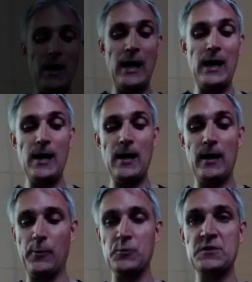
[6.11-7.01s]

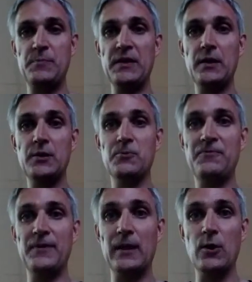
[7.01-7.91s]
I was speaking to a
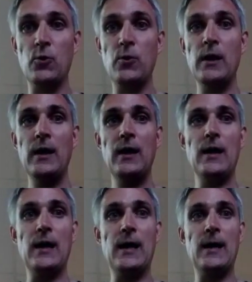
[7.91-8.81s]
fellow
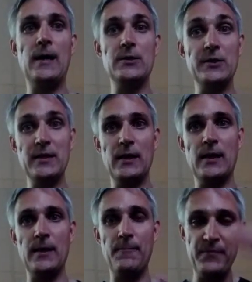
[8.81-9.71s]

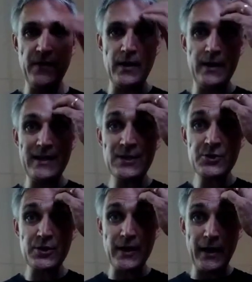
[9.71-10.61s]

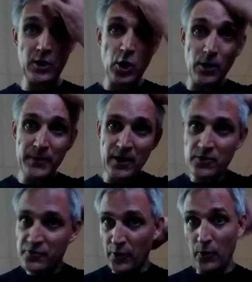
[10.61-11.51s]
yesterday. He called me on
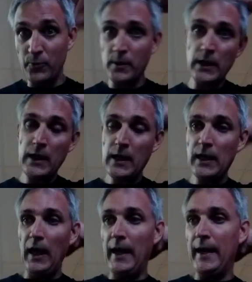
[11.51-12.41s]
the phone
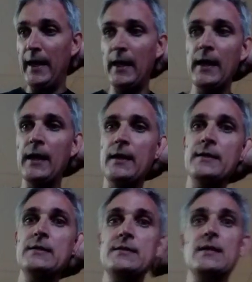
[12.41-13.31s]

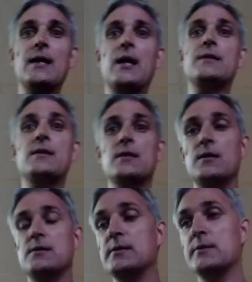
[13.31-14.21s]
and he said, I got
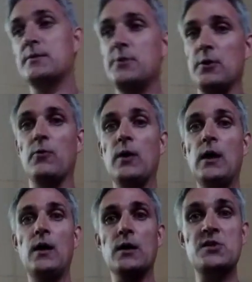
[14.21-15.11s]
this,
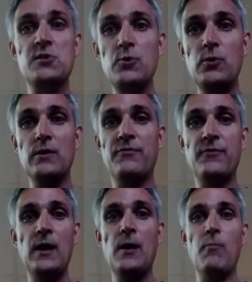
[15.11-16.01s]
a slew of
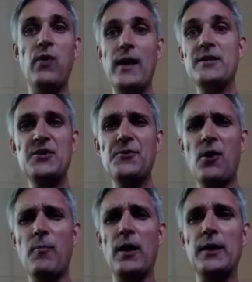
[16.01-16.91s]
brand new
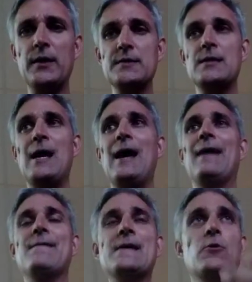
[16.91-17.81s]
harmonicas
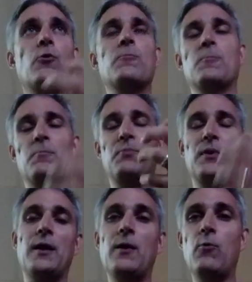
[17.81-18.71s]
and they don't
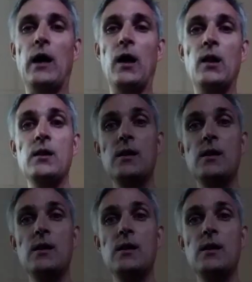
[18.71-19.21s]
play well.